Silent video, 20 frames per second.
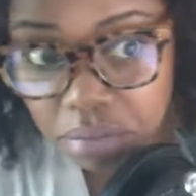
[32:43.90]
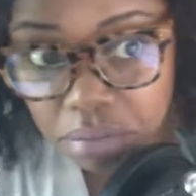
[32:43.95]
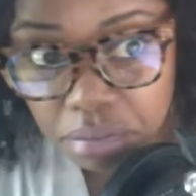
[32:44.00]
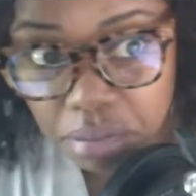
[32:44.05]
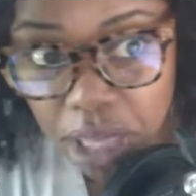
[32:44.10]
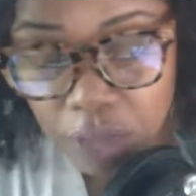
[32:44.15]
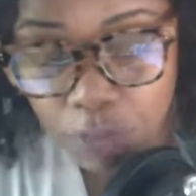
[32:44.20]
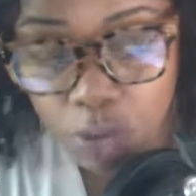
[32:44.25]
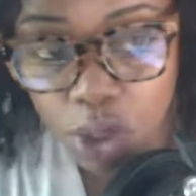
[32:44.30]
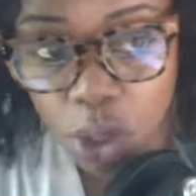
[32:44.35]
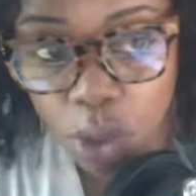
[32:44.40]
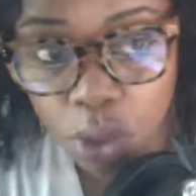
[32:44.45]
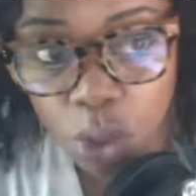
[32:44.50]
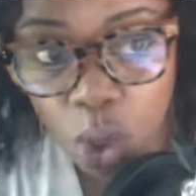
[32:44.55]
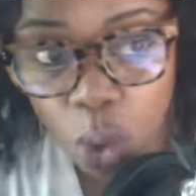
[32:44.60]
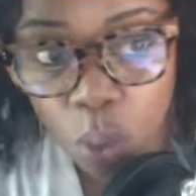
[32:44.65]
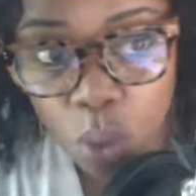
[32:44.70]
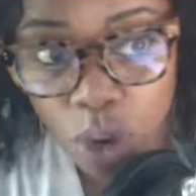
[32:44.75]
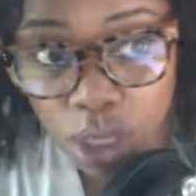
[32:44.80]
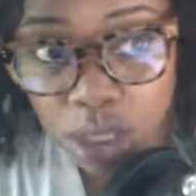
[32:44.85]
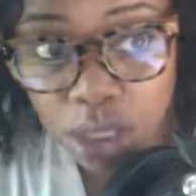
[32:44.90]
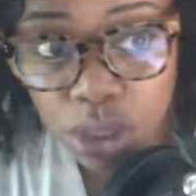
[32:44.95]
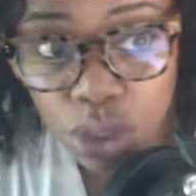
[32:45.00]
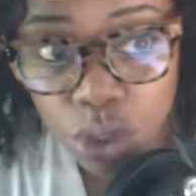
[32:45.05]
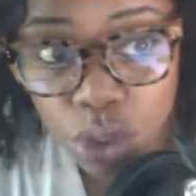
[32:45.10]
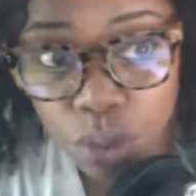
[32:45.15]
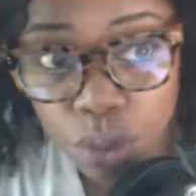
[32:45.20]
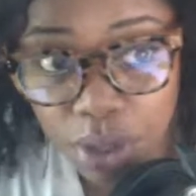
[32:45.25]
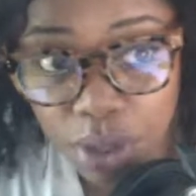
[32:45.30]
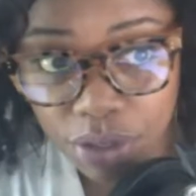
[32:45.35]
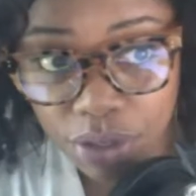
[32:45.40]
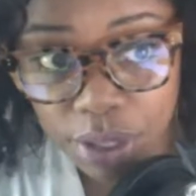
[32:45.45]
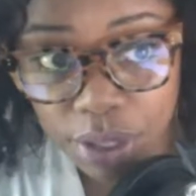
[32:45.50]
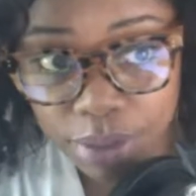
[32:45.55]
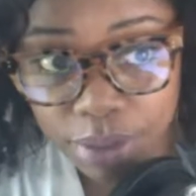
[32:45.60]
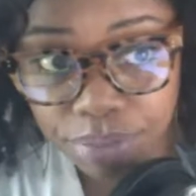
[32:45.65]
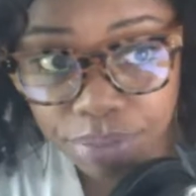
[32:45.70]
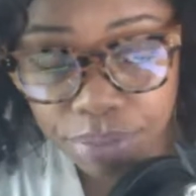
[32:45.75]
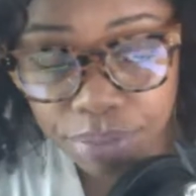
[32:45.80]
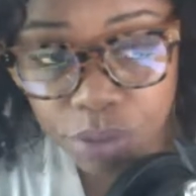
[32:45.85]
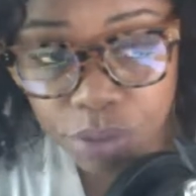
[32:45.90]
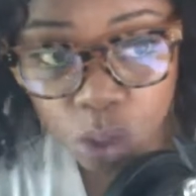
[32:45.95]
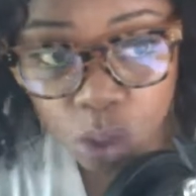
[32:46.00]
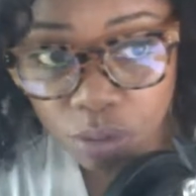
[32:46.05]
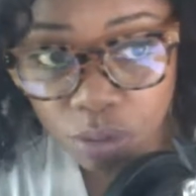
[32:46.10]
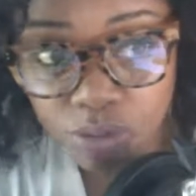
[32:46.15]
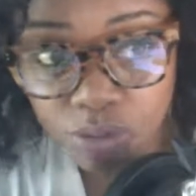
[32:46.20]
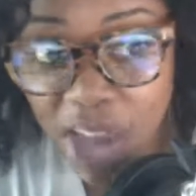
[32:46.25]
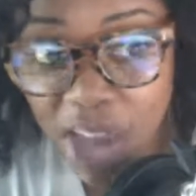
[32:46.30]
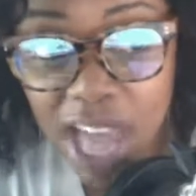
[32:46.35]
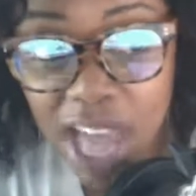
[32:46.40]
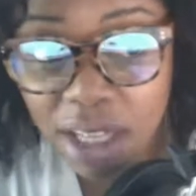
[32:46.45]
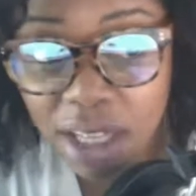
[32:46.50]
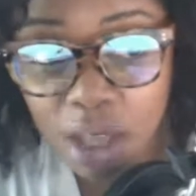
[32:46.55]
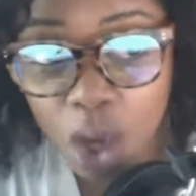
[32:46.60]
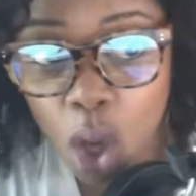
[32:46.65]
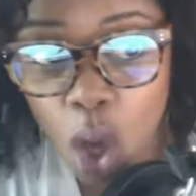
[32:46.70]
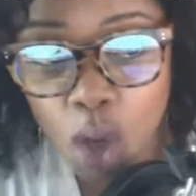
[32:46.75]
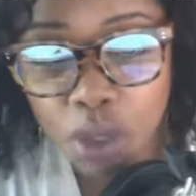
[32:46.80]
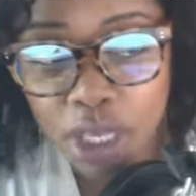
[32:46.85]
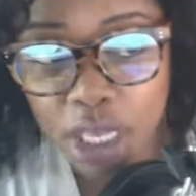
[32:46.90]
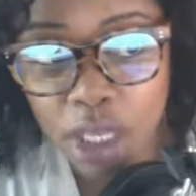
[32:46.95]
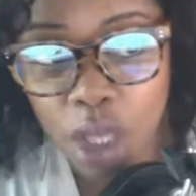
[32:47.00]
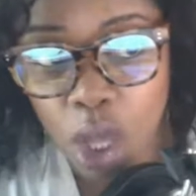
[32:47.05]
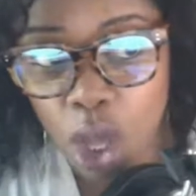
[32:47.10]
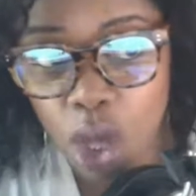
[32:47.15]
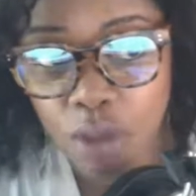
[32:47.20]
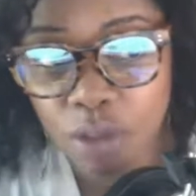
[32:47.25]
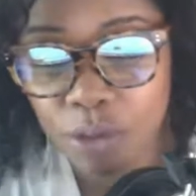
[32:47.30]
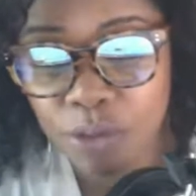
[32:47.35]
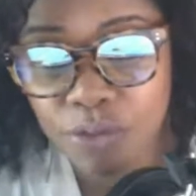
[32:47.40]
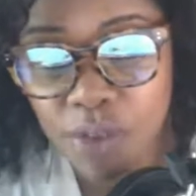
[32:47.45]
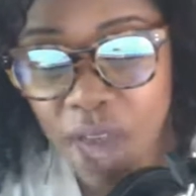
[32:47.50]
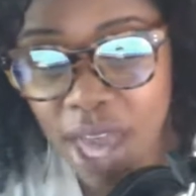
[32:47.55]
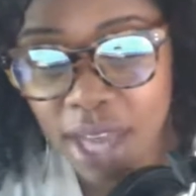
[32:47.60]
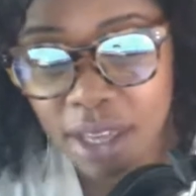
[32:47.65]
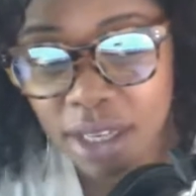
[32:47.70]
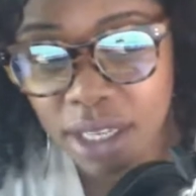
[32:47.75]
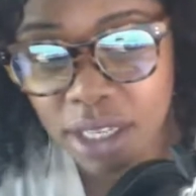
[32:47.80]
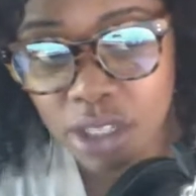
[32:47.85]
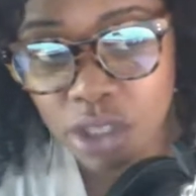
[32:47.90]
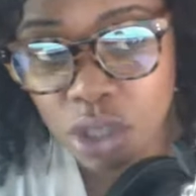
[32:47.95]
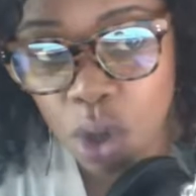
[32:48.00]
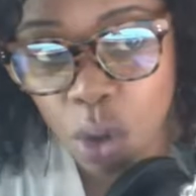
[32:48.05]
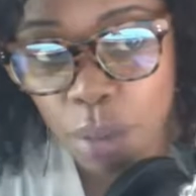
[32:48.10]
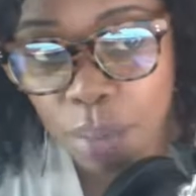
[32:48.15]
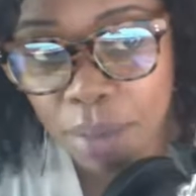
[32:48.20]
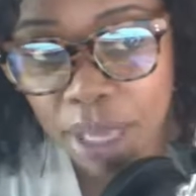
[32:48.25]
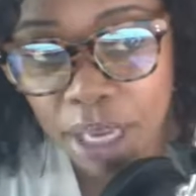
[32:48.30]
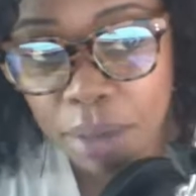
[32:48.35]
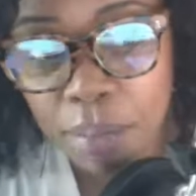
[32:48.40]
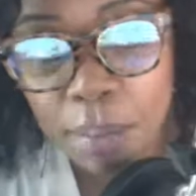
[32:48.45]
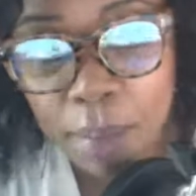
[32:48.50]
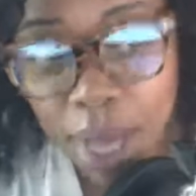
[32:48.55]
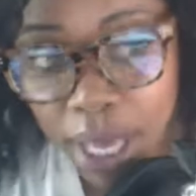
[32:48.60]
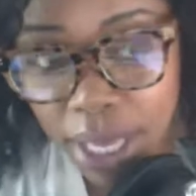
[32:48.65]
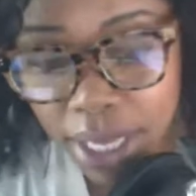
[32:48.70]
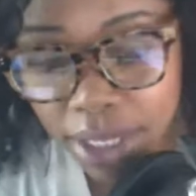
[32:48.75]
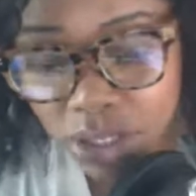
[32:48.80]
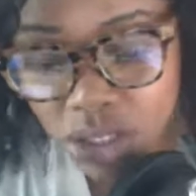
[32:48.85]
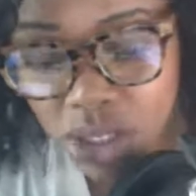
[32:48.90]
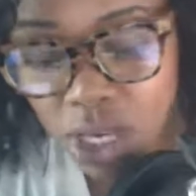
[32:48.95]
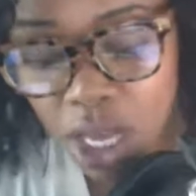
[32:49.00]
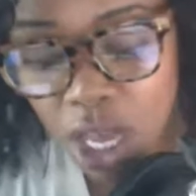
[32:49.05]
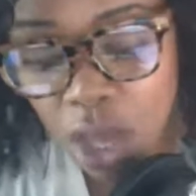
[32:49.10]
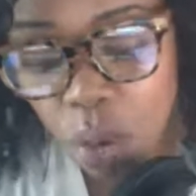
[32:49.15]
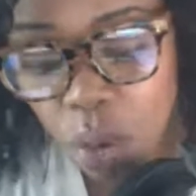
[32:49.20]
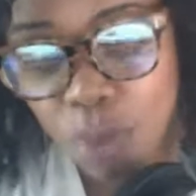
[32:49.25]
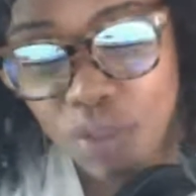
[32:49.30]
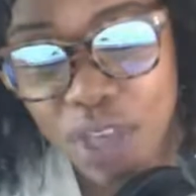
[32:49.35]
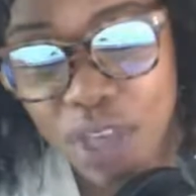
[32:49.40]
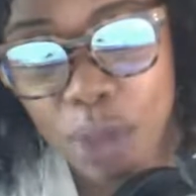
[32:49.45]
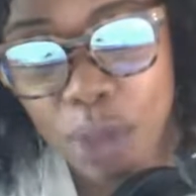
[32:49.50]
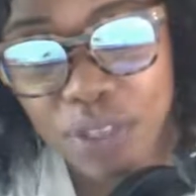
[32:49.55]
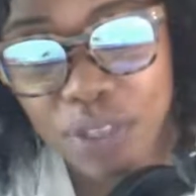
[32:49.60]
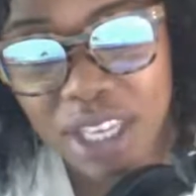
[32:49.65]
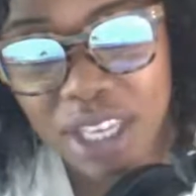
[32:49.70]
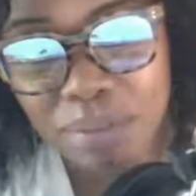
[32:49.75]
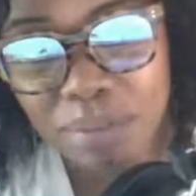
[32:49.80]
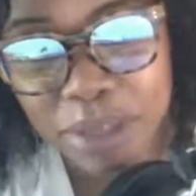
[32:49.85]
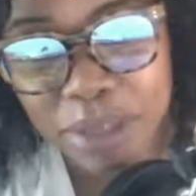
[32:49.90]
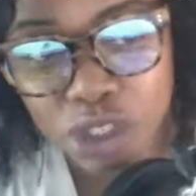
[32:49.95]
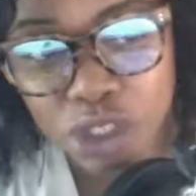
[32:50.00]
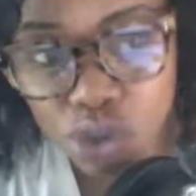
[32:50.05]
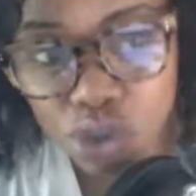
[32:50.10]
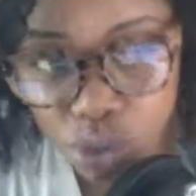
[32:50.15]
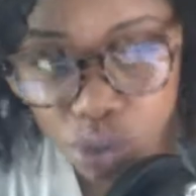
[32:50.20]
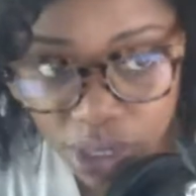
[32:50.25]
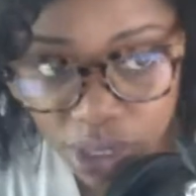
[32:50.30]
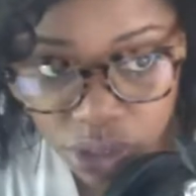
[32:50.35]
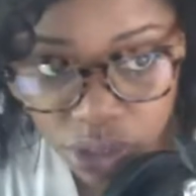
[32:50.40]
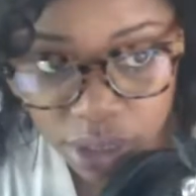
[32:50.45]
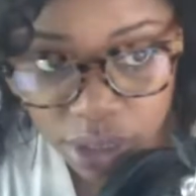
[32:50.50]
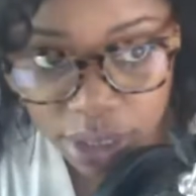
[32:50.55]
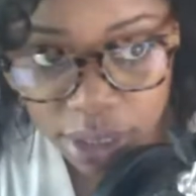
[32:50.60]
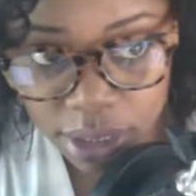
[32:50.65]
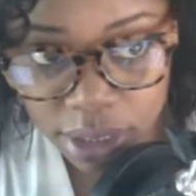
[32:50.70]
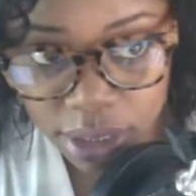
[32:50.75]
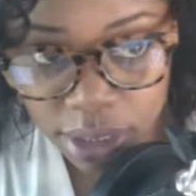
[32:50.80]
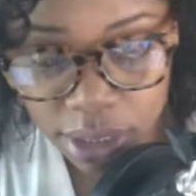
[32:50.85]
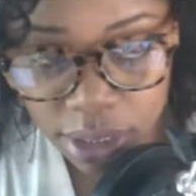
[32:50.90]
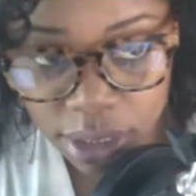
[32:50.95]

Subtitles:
if you don't know what to do with it. You can file it all day long. The filings don't mean much without the administration.